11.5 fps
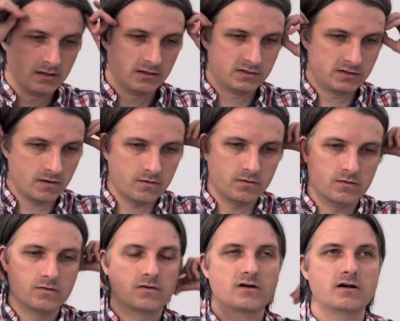So
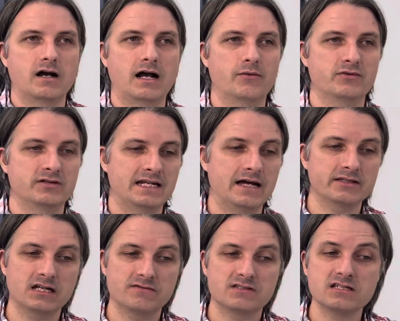now that
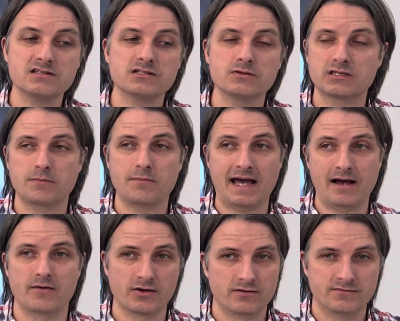I've teased you with the
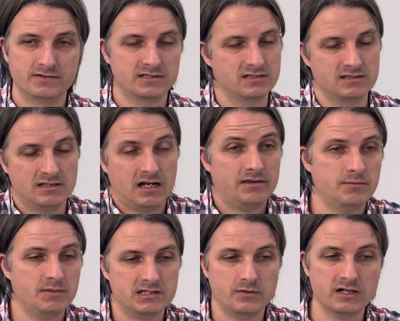power, and this is not the
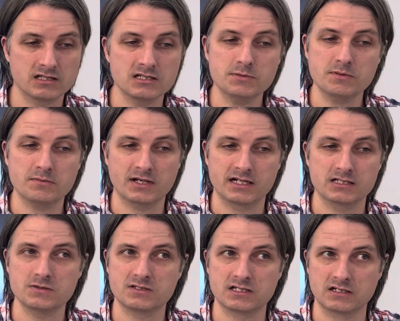best way to teach people how to
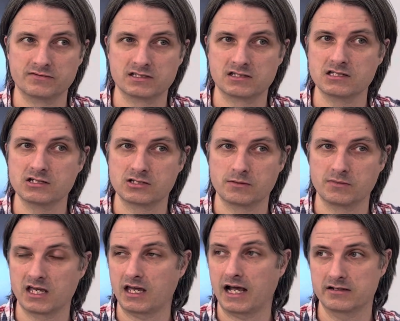do stuff, is to teach them
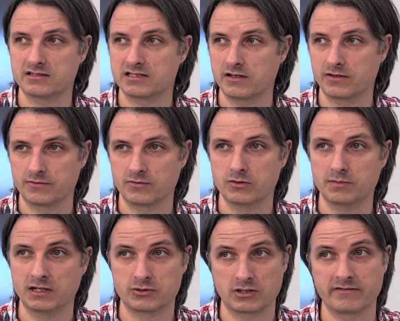like how to stay on the road by
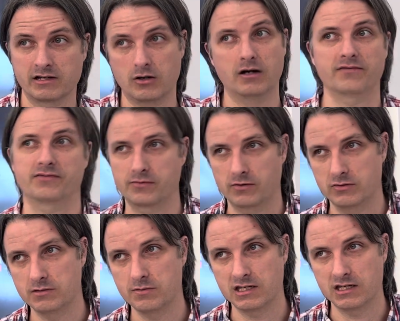driving off the road
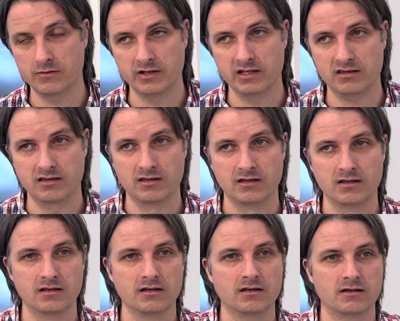to begin with,
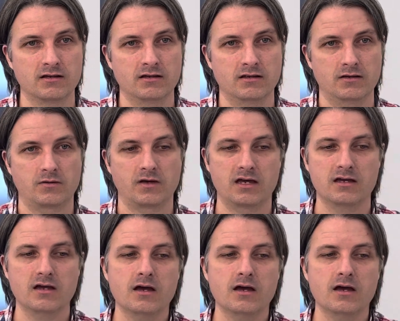okay?